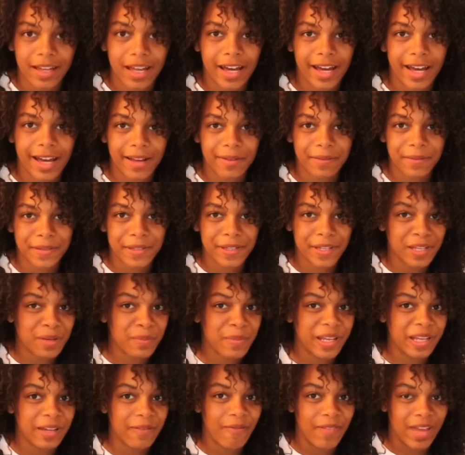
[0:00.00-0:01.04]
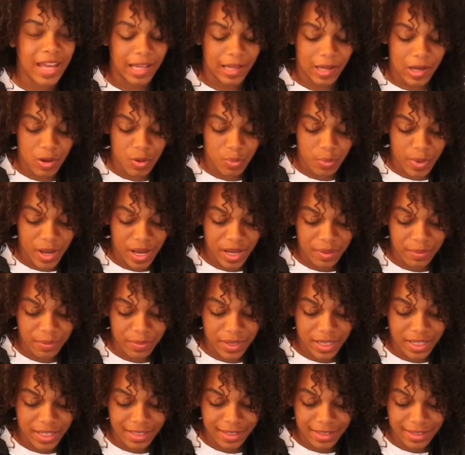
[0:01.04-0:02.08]
I was going to make a Van Gogh pun,
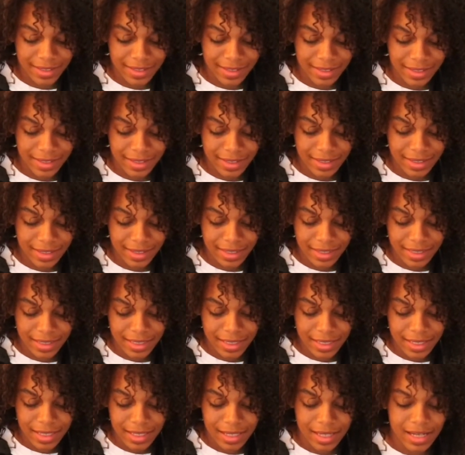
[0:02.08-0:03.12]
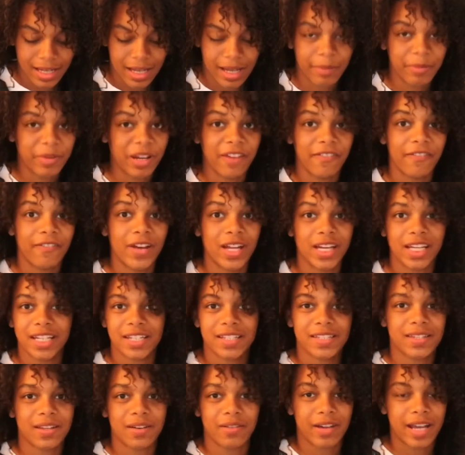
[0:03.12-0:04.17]
but I'm not funny,
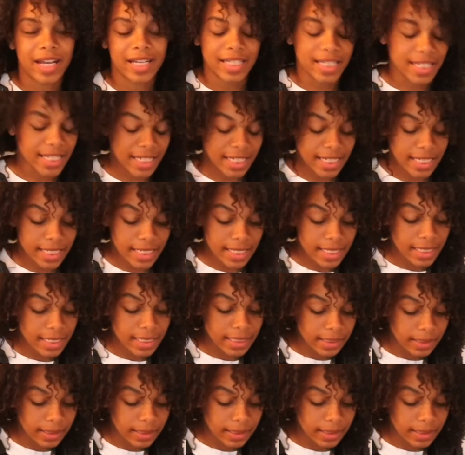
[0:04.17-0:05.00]
so I didn't.